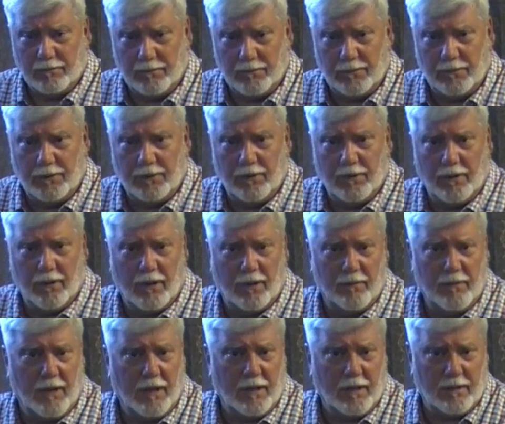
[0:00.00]

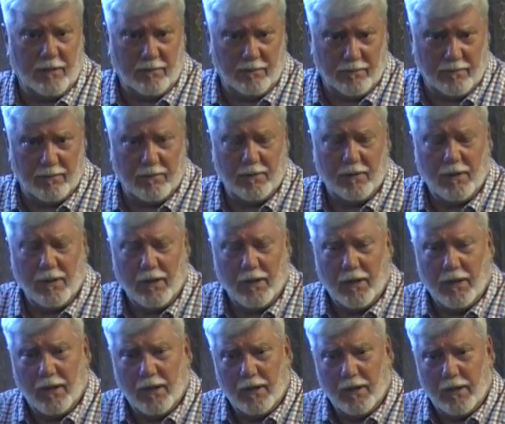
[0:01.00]
may
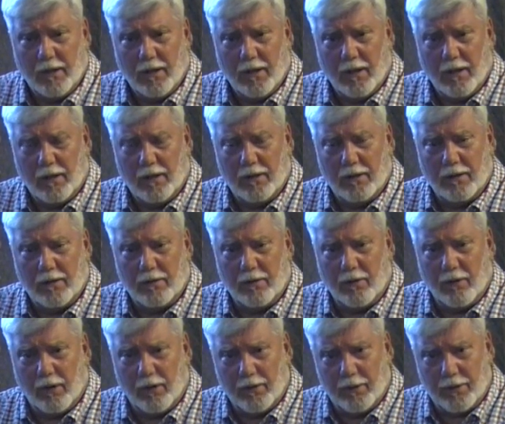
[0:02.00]
uh,
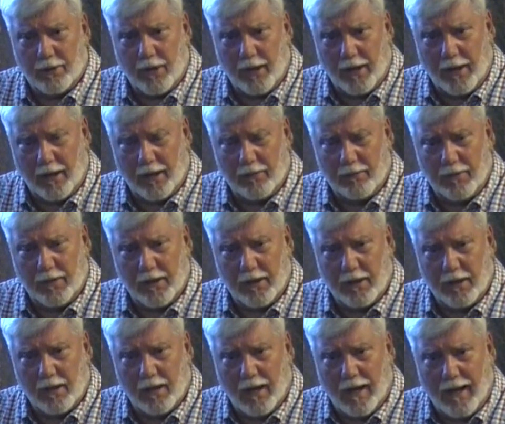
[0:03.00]
your understanding be
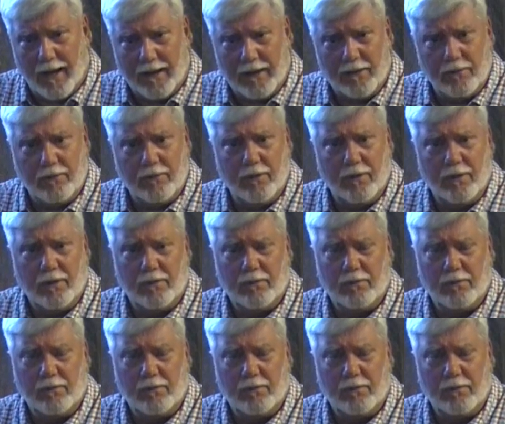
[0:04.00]
enlightened